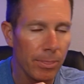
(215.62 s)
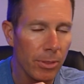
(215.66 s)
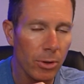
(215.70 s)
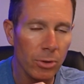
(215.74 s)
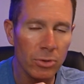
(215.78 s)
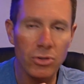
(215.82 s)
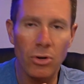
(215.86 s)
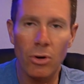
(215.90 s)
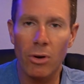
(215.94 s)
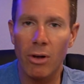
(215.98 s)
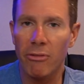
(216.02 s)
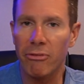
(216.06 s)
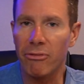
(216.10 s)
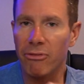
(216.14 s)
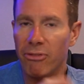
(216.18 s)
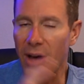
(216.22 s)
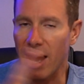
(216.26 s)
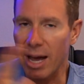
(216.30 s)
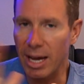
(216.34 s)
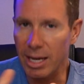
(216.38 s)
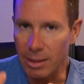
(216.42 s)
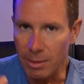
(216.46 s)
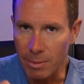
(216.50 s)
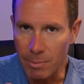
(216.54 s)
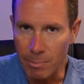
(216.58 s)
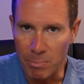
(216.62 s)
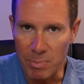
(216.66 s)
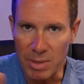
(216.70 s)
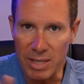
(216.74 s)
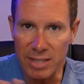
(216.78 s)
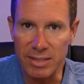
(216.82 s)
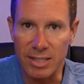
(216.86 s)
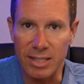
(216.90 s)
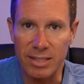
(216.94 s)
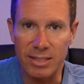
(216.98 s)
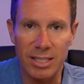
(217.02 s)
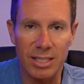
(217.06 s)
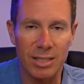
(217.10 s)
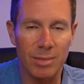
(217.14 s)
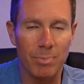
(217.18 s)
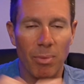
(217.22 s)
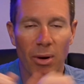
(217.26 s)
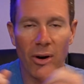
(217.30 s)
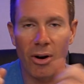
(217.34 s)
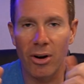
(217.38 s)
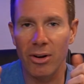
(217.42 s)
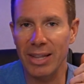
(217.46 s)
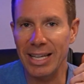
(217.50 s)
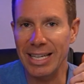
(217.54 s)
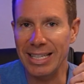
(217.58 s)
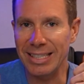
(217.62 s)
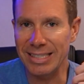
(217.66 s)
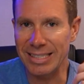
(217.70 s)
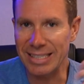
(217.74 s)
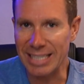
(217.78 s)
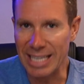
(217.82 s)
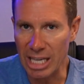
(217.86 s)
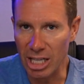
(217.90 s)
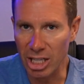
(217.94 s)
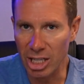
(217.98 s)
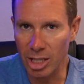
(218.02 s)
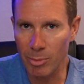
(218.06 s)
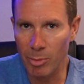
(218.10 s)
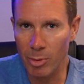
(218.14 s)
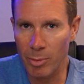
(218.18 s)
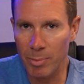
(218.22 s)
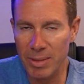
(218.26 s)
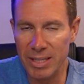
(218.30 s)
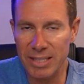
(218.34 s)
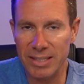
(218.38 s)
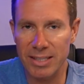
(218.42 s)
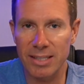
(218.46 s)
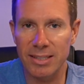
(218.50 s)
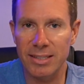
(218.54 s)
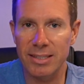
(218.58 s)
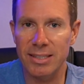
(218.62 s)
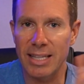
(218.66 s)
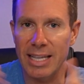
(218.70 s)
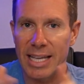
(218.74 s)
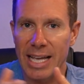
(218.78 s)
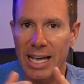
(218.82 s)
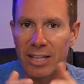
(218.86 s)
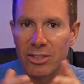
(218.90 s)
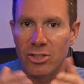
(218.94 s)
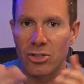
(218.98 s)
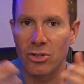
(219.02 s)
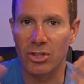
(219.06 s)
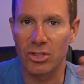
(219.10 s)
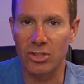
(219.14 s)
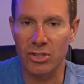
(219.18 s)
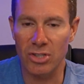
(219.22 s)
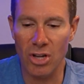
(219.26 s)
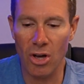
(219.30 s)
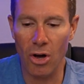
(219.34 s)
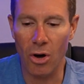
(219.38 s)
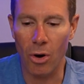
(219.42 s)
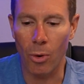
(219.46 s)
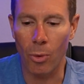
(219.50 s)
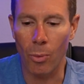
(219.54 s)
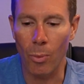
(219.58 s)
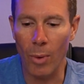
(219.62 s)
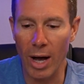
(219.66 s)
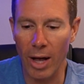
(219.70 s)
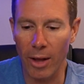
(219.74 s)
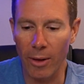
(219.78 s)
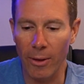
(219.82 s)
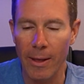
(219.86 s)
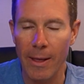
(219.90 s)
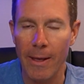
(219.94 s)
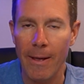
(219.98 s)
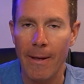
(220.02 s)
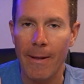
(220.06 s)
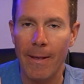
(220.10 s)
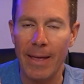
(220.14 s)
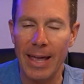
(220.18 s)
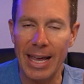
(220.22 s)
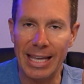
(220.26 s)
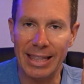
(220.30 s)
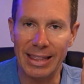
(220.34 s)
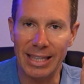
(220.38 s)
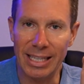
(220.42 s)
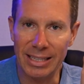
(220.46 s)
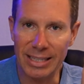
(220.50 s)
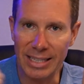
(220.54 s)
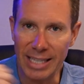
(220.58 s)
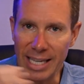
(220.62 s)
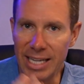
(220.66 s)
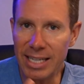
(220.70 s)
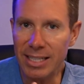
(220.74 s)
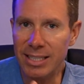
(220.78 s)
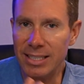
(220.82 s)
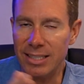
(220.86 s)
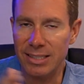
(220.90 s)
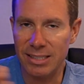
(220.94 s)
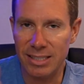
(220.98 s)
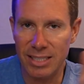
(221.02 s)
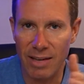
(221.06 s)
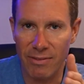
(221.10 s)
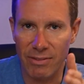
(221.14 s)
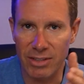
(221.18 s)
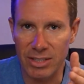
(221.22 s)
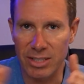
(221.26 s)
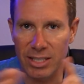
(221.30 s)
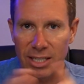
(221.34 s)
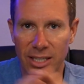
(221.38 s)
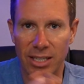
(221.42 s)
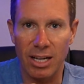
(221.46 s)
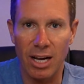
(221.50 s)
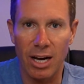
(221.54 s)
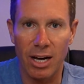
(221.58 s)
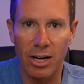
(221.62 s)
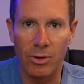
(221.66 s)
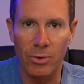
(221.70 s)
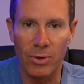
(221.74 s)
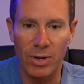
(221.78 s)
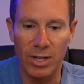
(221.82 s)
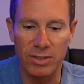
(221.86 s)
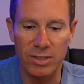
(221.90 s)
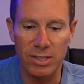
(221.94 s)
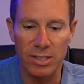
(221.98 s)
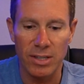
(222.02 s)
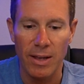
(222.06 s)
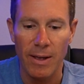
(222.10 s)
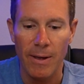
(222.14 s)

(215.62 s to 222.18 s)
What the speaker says: Those are all fine businesses, but are they scalable business? The answer is no. Well, in the late 1700s,